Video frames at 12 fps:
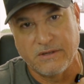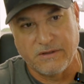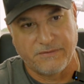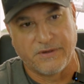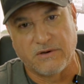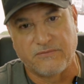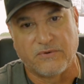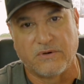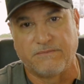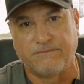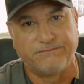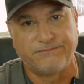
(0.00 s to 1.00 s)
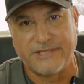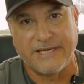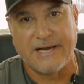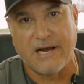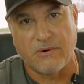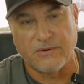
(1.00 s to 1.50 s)
there for
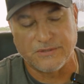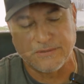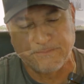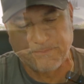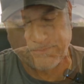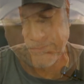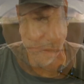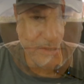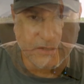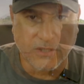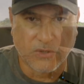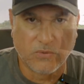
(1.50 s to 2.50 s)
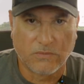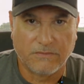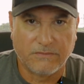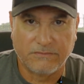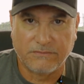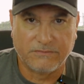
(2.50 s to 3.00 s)
10 hours. So
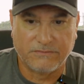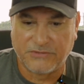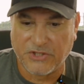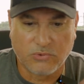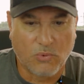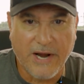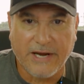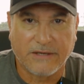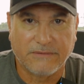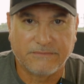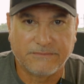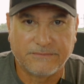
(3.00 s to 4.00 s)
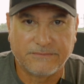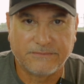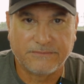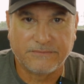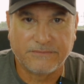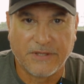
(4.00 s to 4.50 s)
just wait,
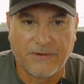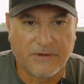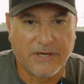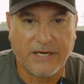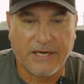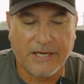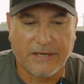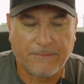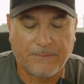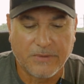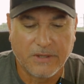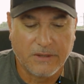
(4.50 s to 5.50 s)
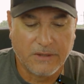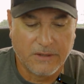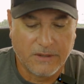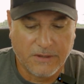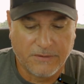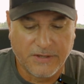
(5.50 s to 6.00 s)
and they're going to hit.
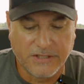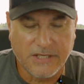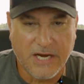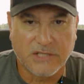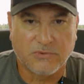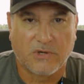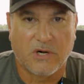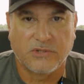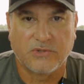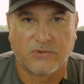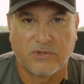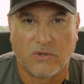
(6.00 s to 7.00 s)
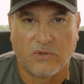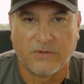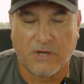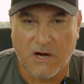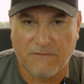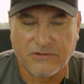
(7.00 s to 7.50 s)
These guys were also told,
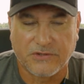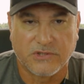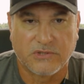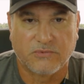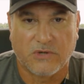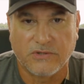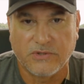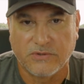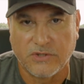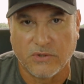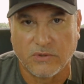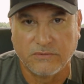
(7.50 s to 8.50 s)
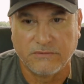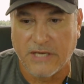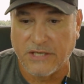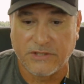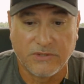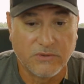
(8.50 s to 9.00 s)
the officers were also told,
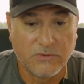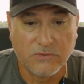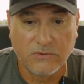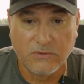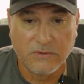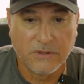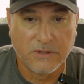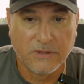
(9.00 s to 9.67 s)
not to